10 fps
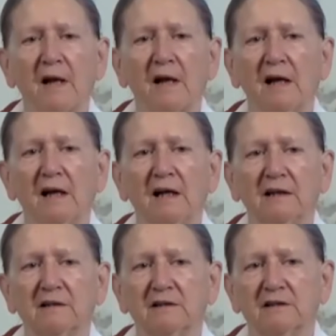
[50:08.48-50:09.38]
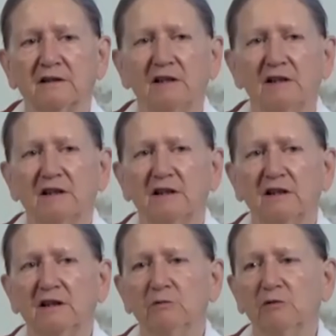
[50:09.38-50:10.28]
And
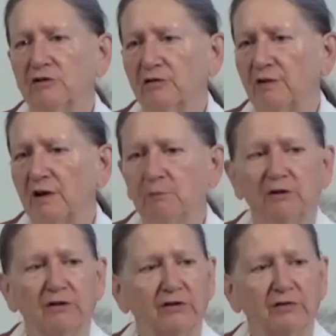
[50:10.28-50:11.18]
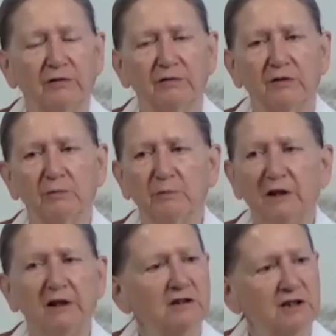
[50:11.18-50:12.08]
he was famous for
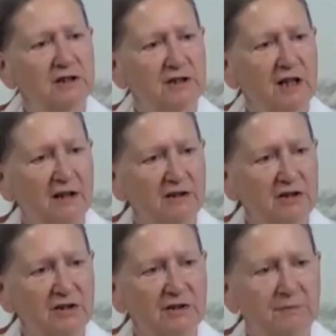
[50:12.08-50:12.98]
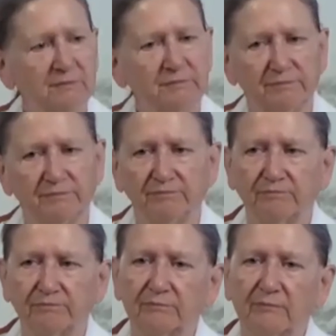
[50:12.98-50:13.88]
being detached.
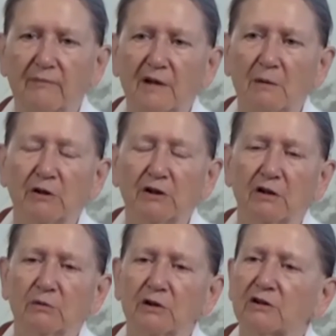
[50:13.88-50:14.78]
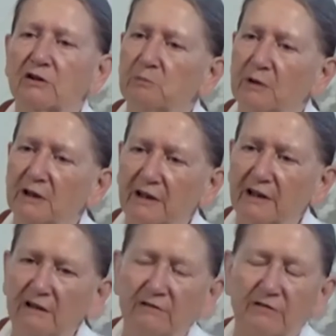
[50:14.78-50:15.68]
But no one could
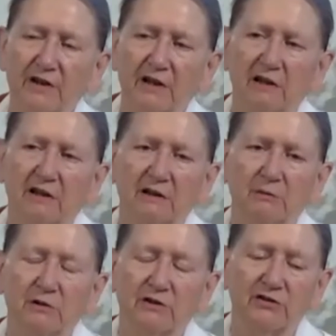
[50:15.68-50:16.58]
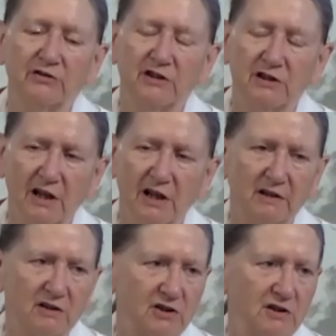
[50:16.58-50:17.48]
believe that he was
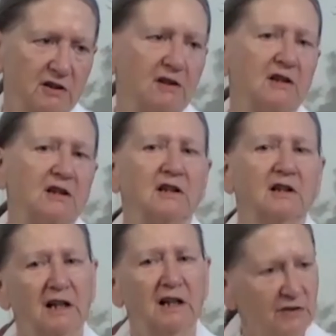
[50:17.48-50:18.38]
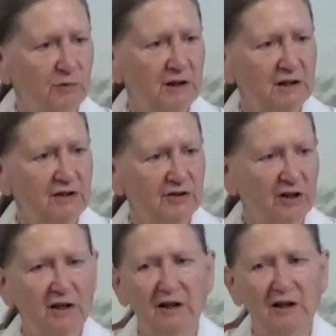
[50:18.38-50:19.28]
detached as well as a
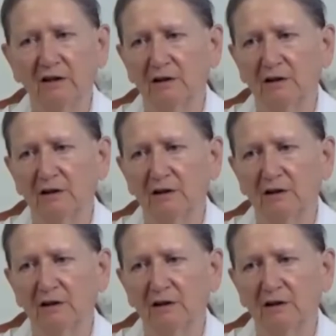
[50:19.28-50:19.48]
king.